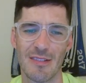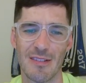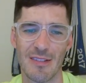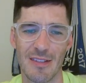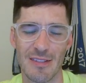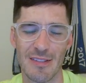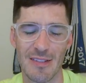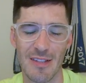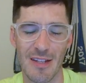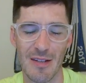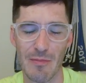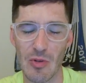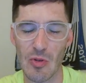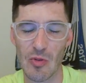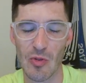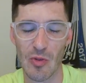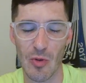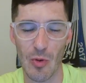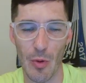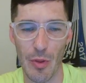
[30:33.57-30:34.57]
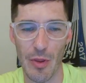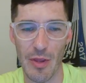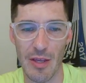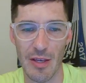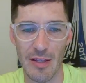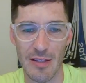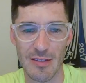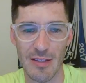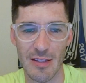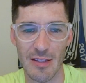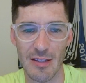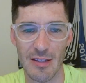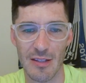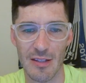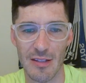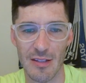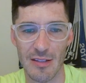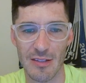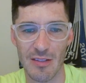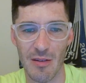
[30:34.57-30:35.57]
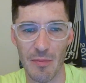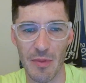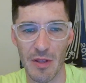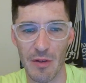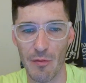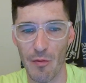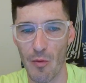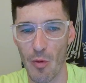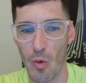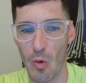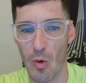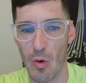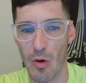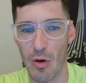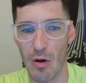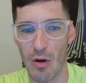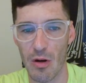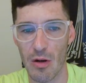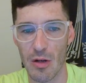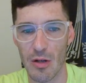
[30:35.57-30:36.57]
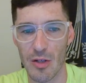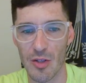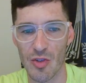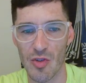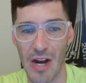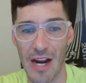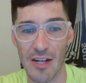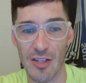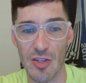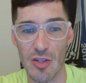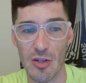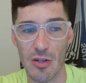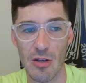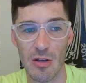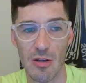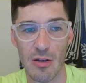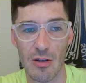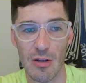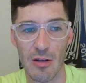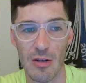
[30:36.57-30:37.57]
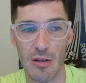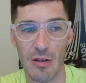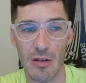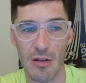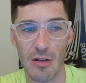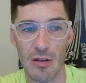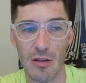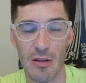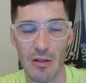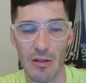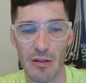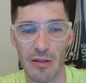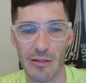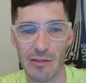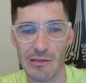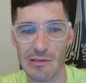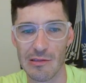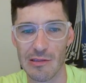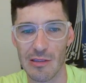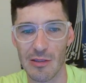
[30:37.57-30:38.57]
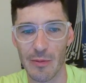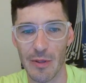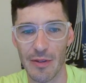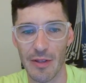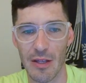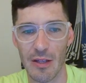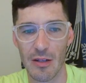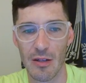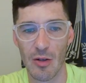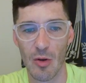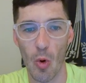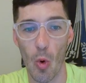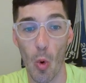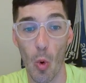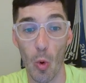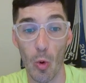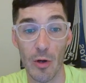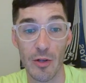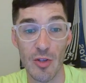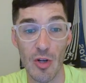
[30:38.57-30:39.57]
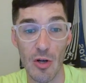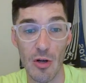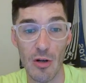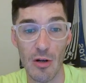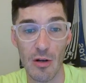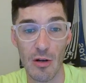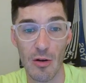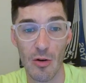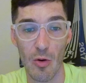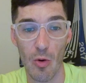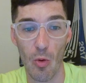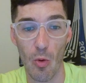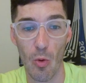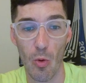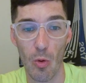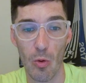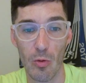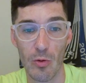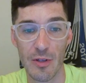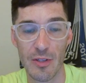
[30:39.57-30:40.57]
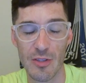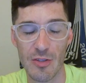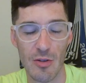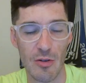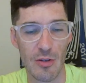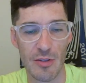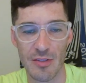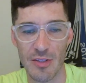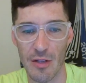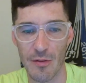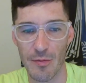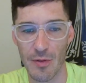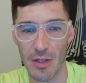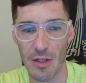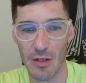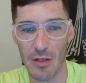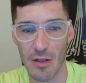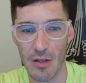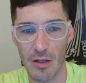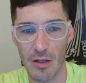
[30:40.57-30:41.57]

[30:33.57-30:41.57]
it's not a musical thing. It's like something for tractor. I don't know about that. Orator? Orator does not fit.